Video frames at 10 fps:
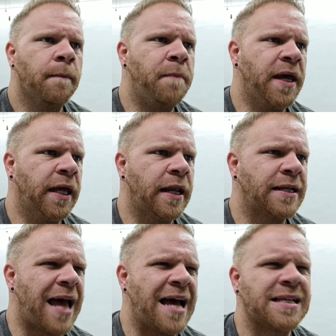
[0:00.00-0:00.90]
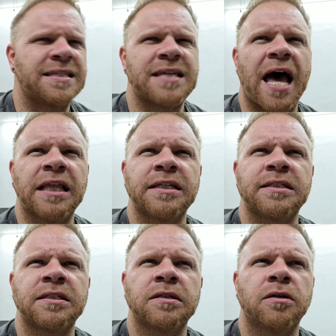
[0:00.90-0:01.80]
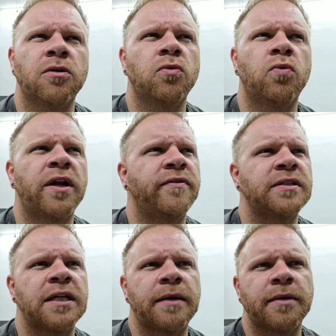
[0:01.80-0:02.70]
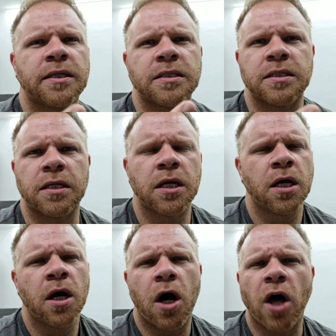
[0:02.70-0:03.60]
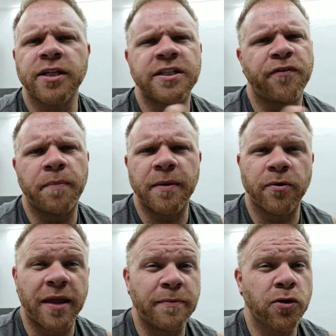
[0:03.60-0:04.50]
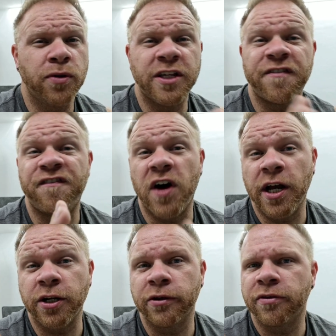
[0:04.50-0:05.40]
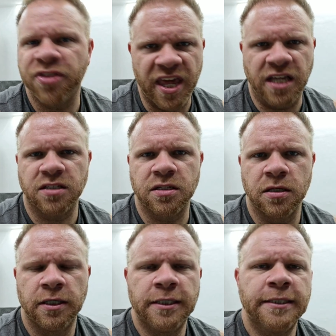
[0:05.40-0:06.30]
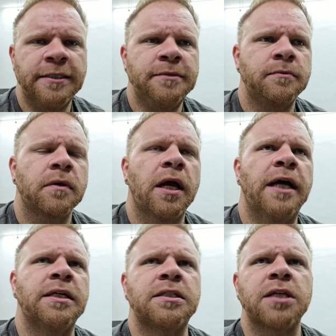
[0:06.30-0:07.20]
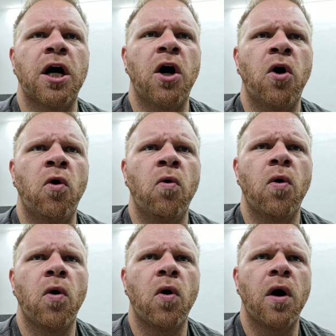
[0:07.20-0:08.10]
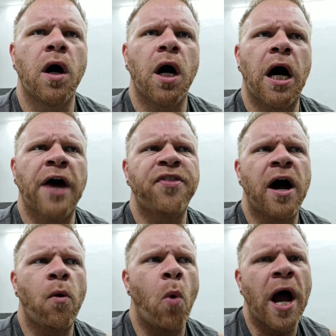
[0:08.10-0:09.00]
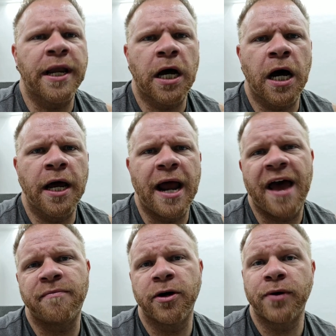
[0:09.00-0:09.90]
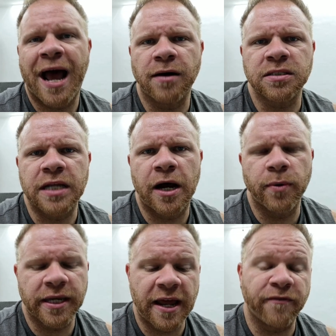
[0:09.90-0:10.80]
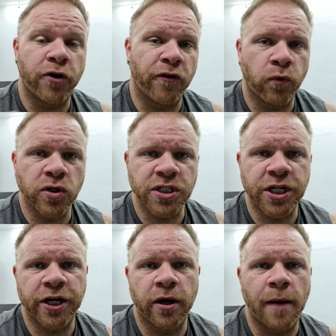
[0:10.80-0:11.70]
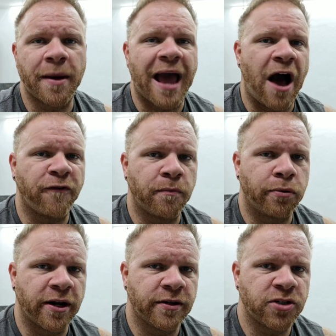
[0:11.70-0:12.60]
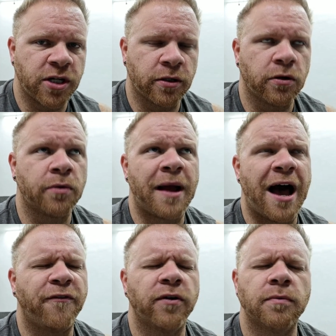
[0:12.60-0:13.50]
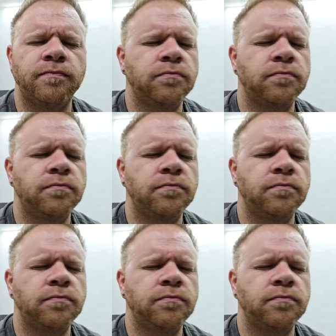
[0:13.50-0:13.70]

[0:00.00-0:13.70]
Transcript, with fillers: Ben Azelart uh, or whatever his name is, and all these different people, and they do these fun things. And so I thought, why not? I have my own house now. We can have Nerf Wars in here on my Alpha Bread channel or my Alpha,